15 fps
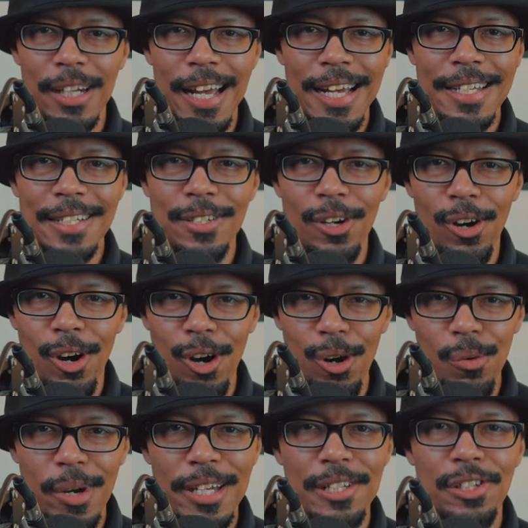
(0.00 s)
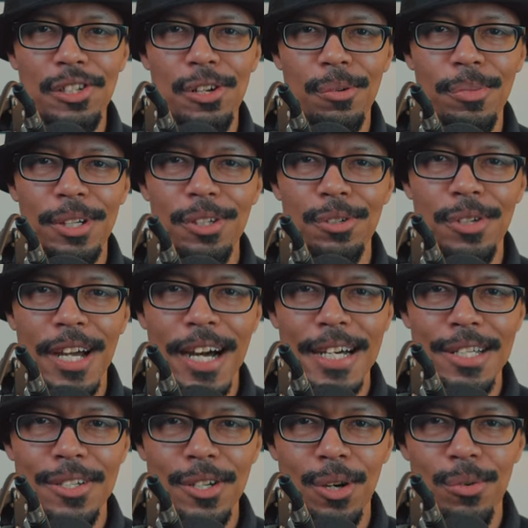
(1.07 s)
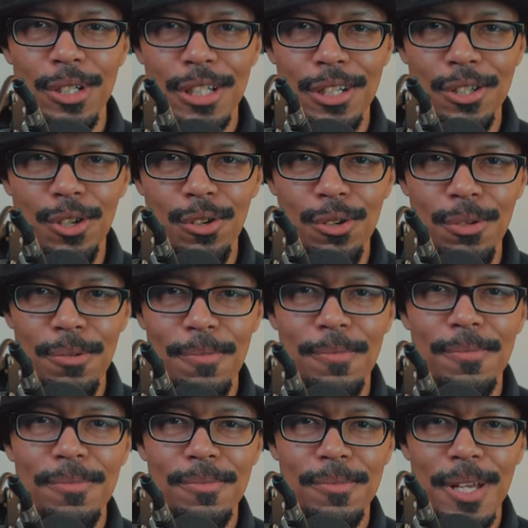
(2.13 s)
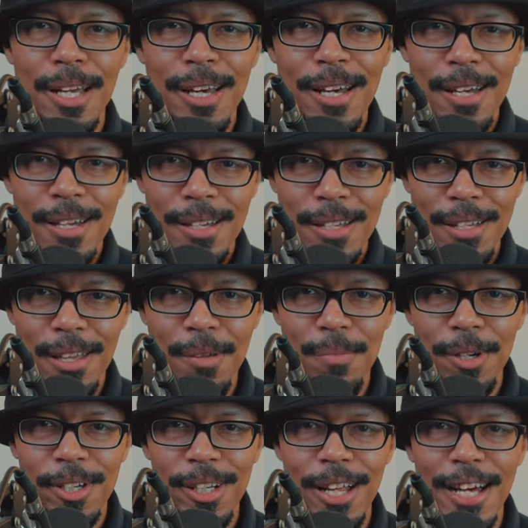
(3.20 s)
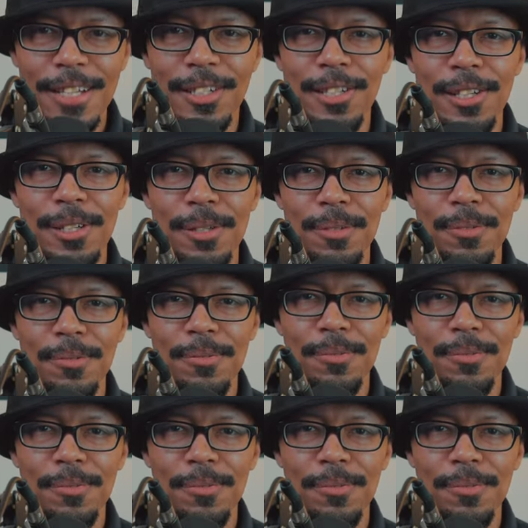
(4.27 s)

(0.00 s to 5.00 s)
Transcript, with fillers: And as always, gentlemen, you guys know what to do. Keep it classy.